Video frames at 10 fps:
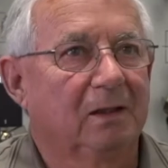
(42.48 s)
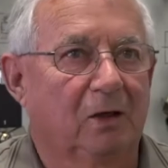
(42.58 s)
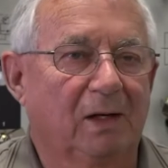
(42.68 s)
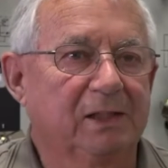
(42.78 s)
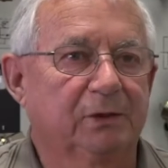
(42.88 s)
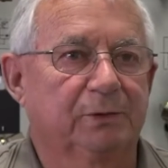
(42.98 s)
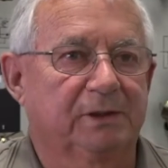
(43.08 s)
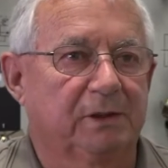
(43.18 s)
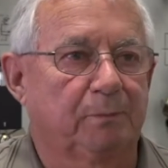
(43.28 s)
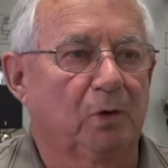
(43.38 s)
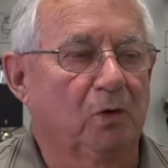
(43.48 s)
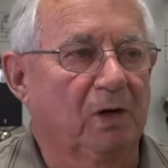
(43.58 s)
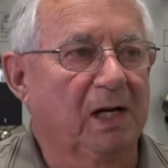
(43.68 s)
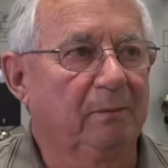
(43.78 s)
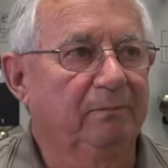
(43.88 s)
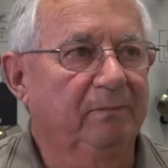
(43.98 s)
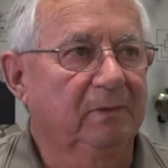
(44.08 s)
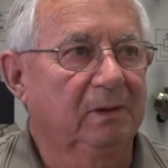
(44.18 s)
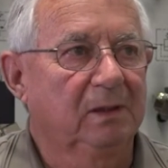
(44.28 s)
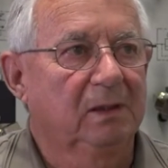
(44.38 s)
The graduates of the program
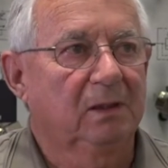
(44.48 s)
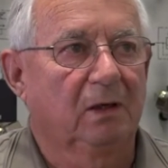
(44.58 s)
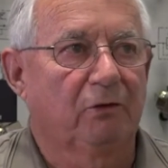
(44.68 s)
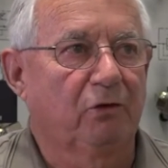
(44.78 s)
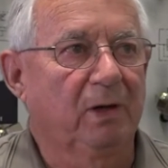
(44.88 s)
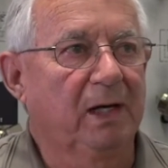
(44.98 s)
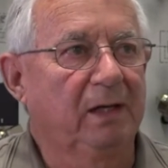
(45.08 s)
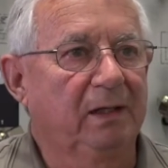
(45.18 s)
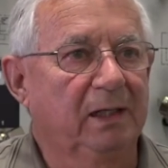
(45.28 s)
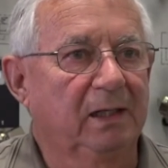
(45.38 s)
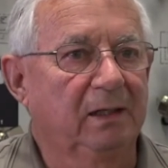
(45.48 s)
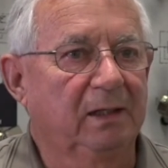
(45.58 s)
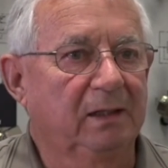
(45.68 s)
are trained in